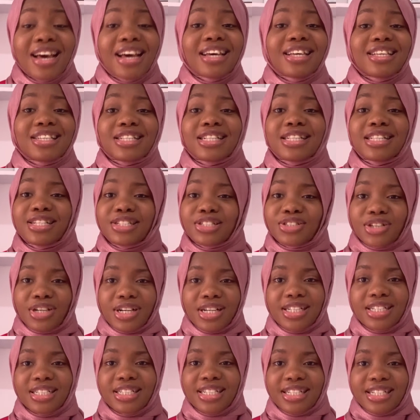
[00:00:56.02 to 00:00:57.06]
It's
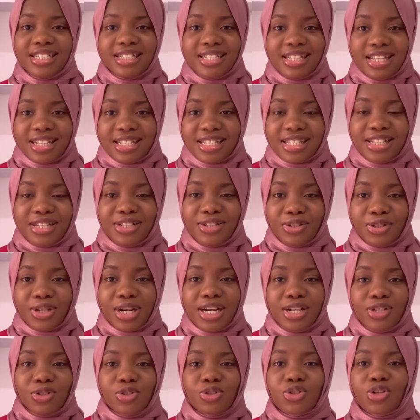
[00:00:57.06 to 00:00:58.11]
literally the easiest thing. You
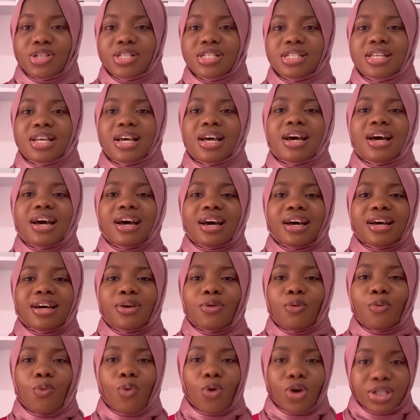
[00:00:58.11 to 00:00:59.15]
can just
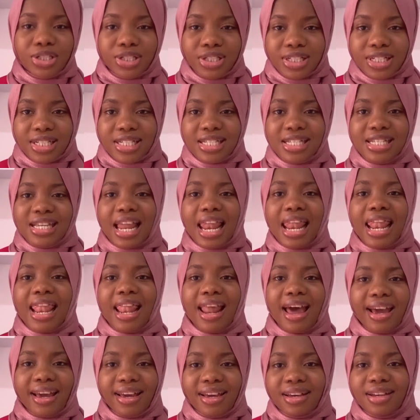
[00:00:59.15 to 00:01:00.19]
watch it,
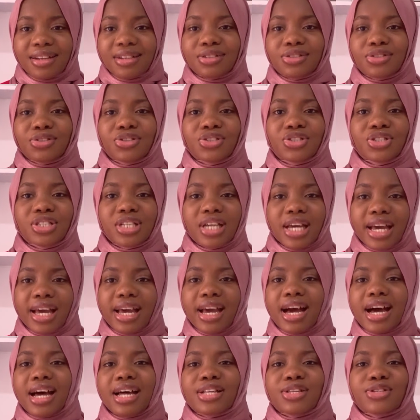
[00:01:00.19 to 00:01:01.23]
like, share
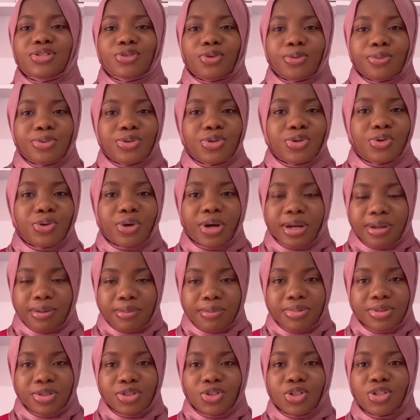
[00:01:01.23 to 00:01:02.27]
and subscribe.
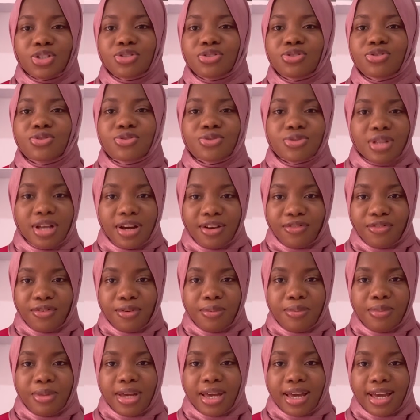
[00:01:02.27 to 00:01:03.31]
Just do that for
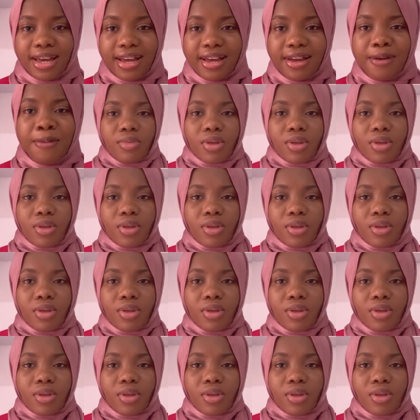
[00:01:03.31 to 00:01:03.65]
me,